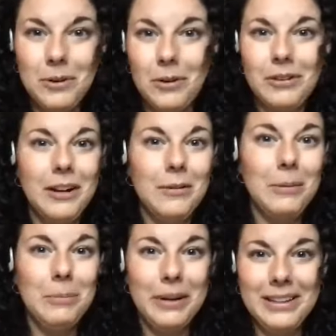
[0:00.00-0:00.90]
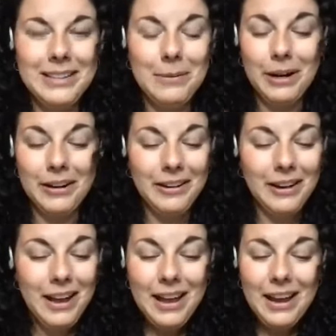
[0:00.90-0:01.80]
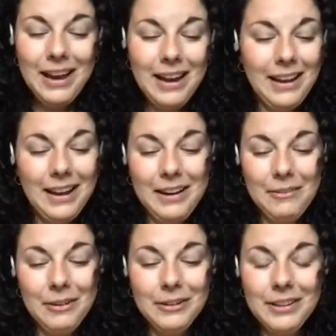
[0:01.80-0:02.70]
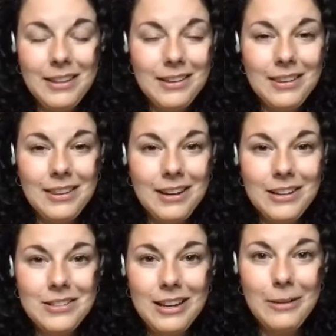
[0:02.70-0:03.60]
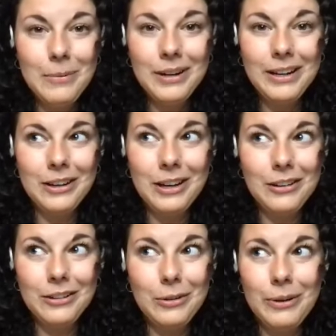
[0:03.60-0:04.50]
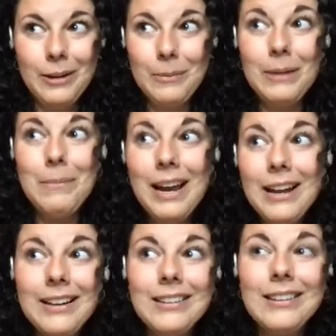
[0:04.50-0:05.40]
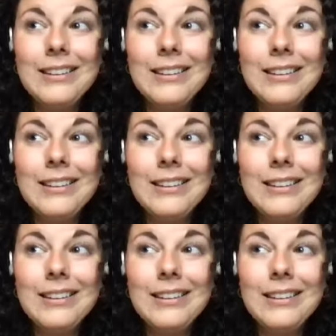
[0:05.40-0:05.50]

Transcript: going around like playing the same record. And like we were sitting at the kitchen table and I, I looked at Quentin, I'm like, man,